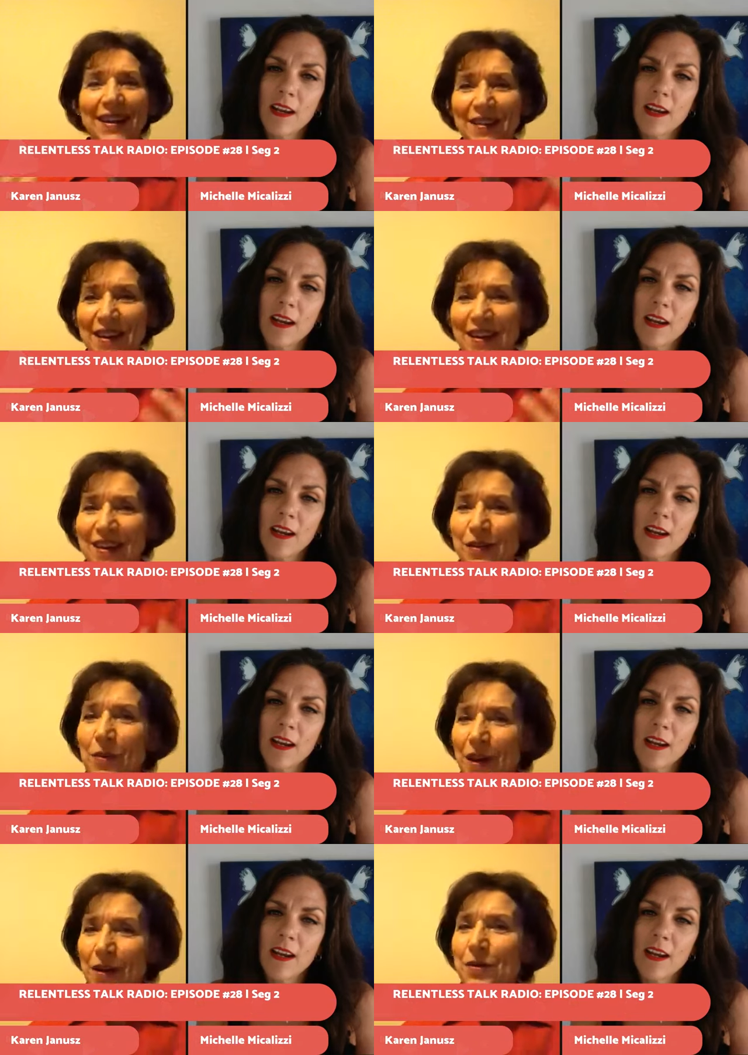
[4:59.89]
Speaker 1: And
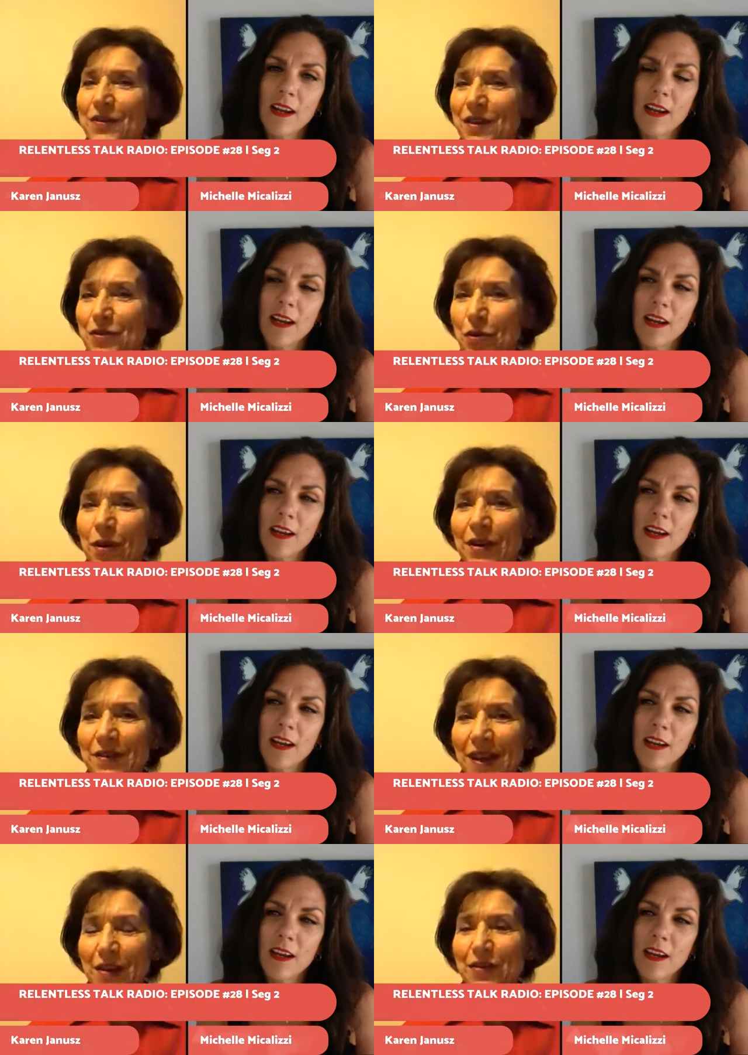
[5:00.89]
some of the other essential
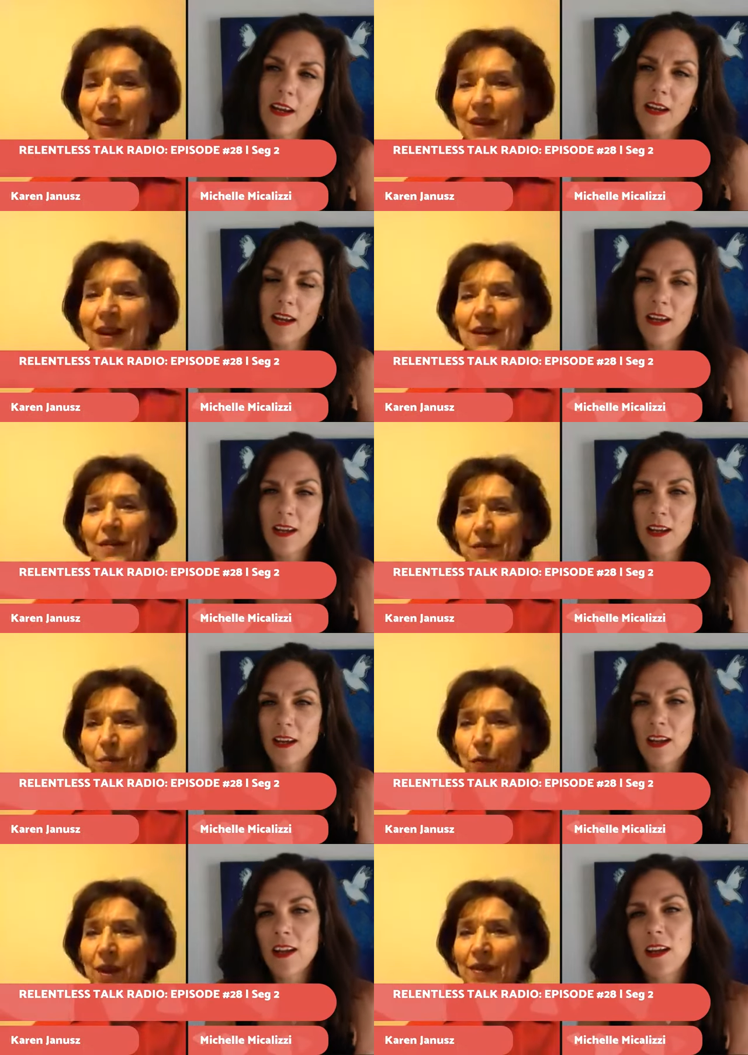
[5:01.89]
oils actually,
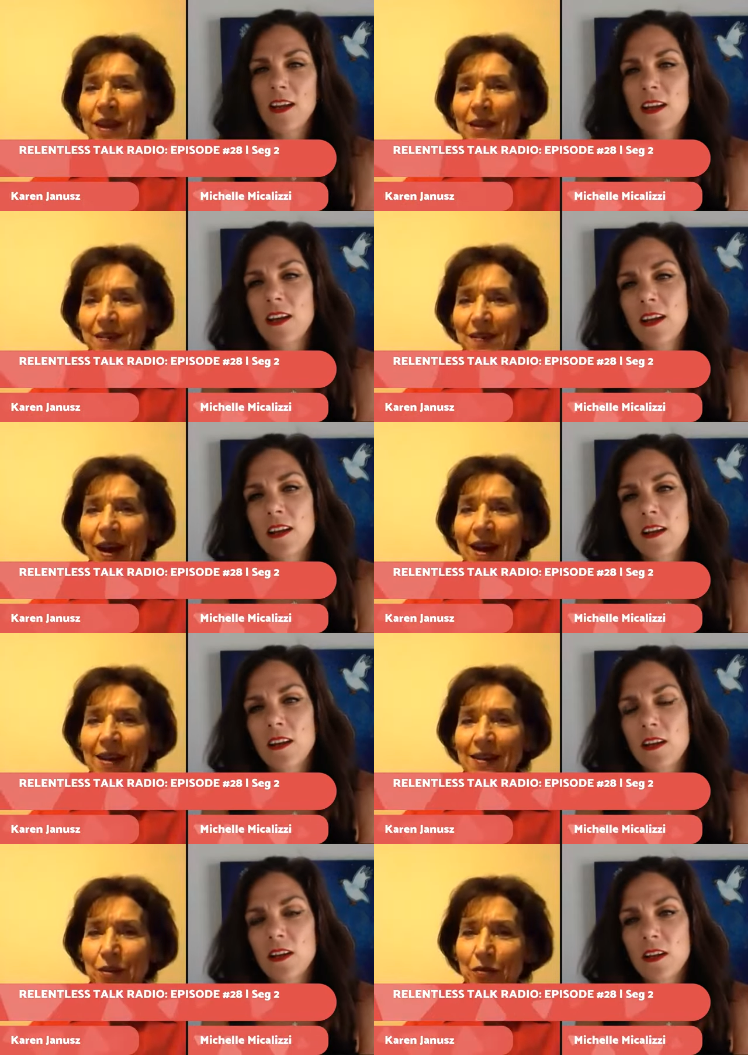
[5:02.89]
when they designed and